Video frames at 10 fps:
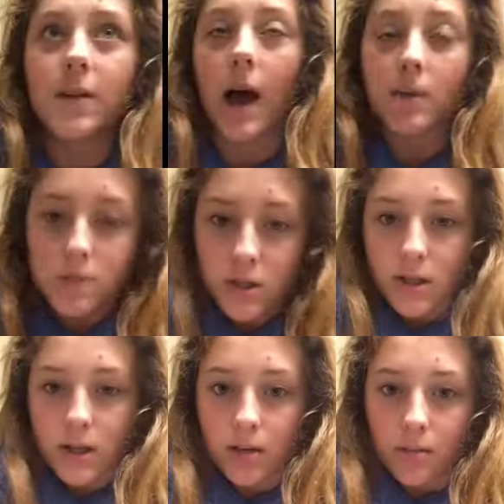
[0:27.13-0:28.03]
I'm
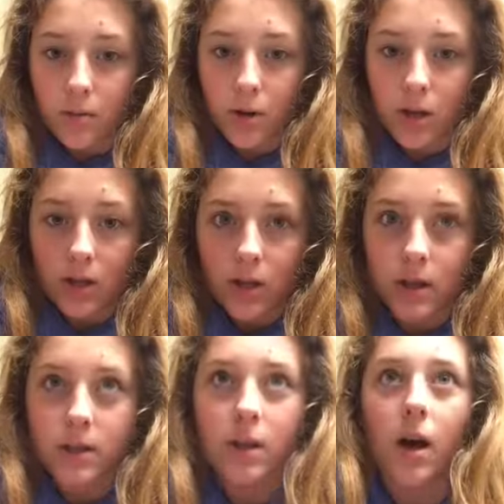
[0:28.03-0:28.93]
just gonna be putting
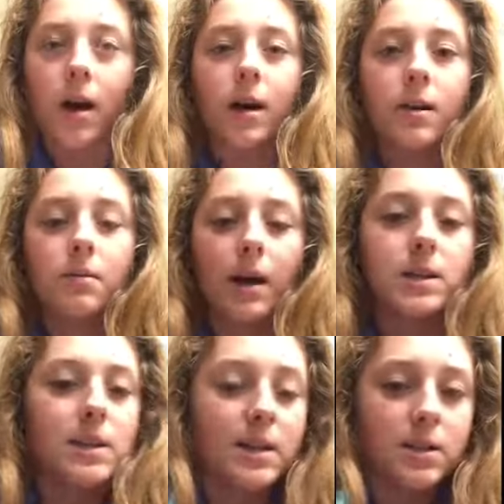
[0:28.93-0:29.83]
this on my
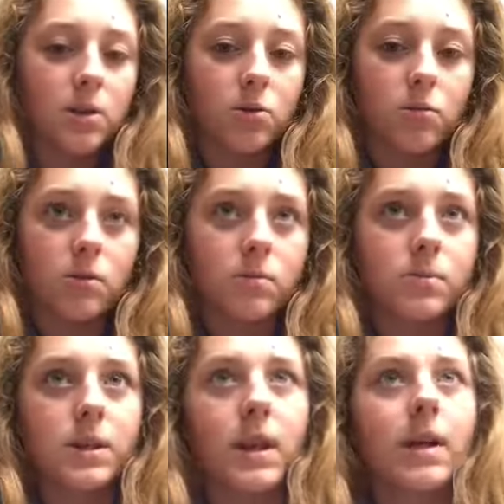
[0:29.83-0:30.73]
T-zone
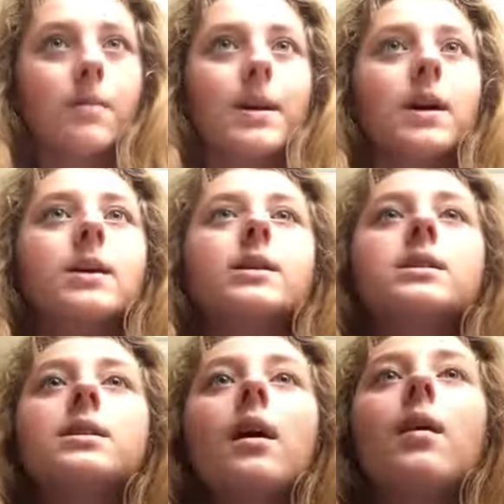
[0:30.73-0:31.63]
today
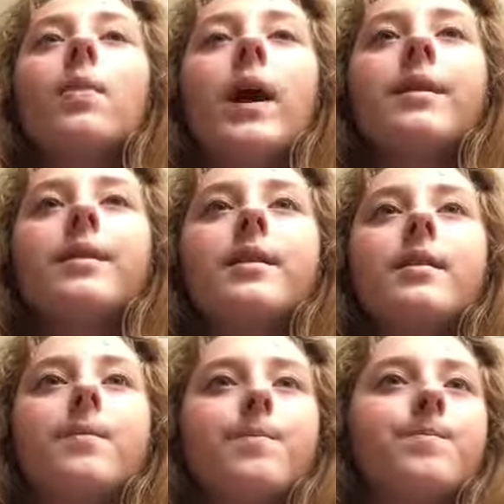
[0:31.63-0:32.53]
because
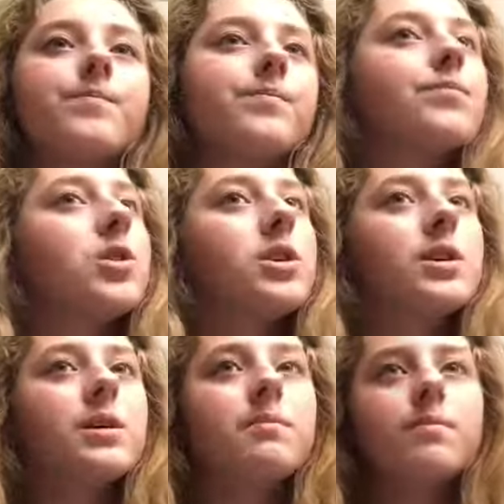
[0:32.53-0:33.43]
that's
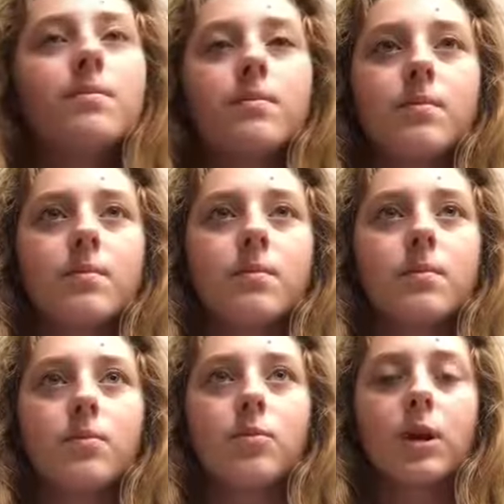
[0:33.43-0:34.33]
really
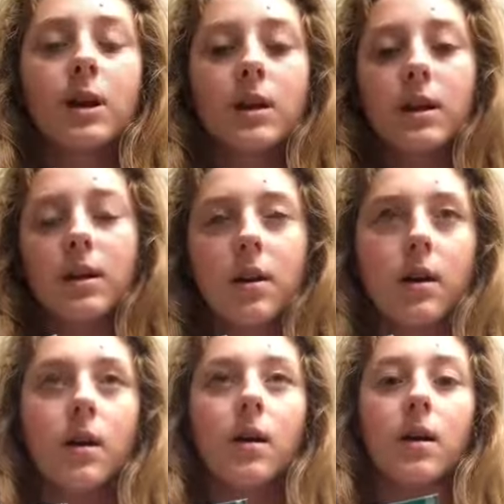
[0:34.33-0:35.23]
what I need it
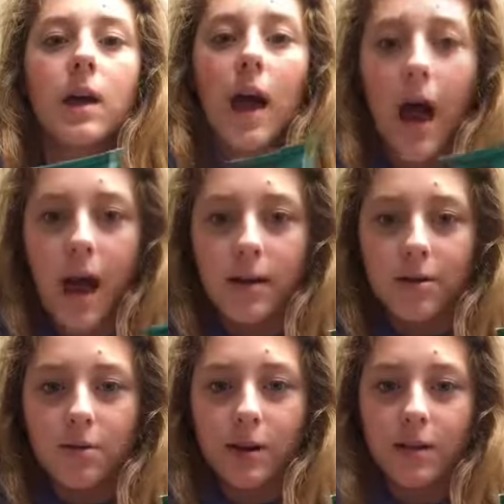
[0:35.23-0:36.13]
on. I
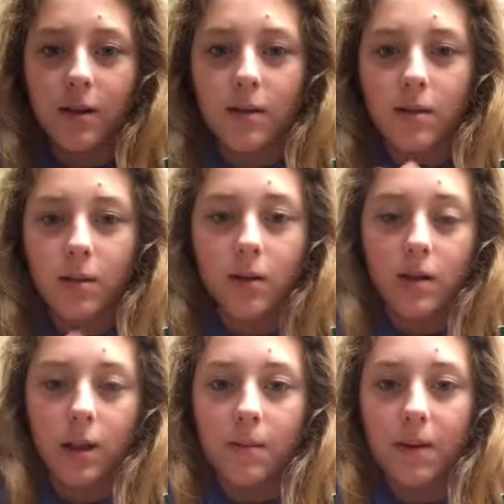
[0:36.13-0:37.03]
know that it doesn't look
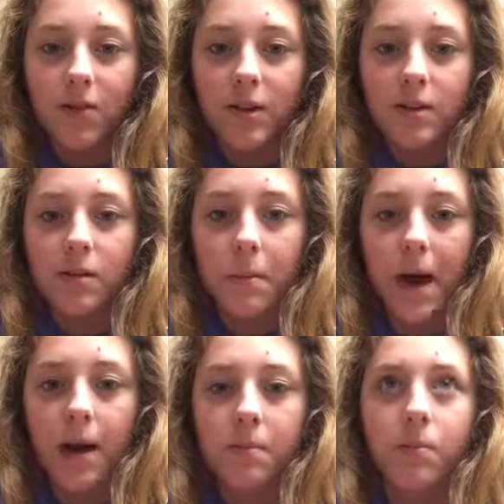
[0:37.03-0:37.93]
like my face is
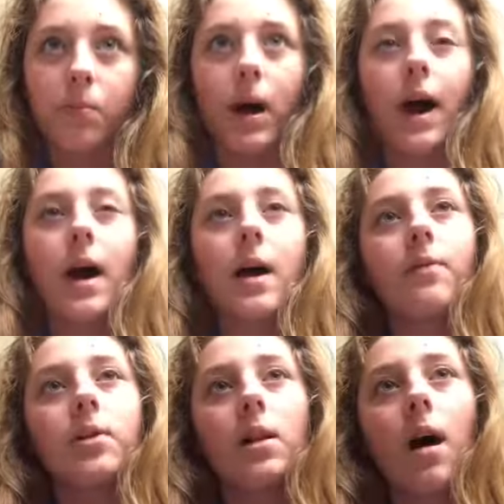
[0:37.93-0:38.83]
bad, but I
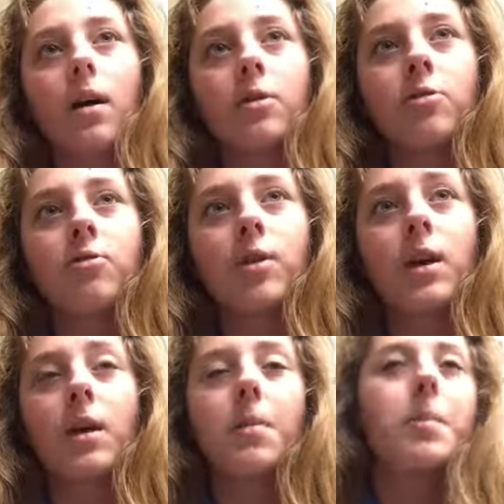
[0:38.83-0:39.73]
have a lot of
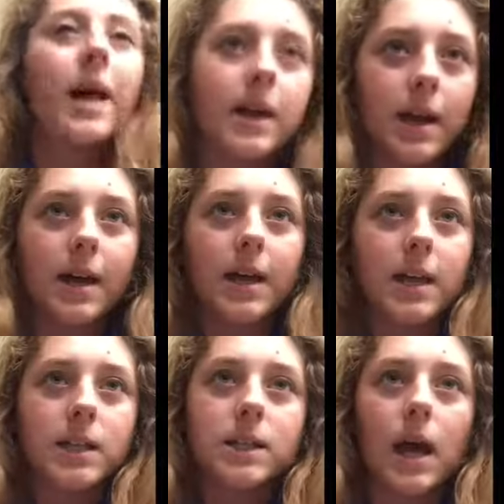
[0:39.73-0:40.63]

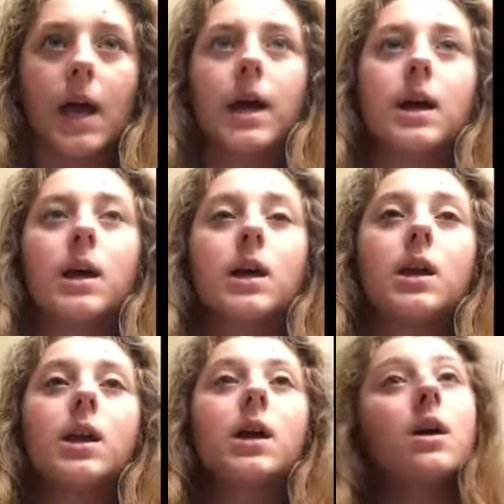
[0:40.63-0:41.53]
blackheads and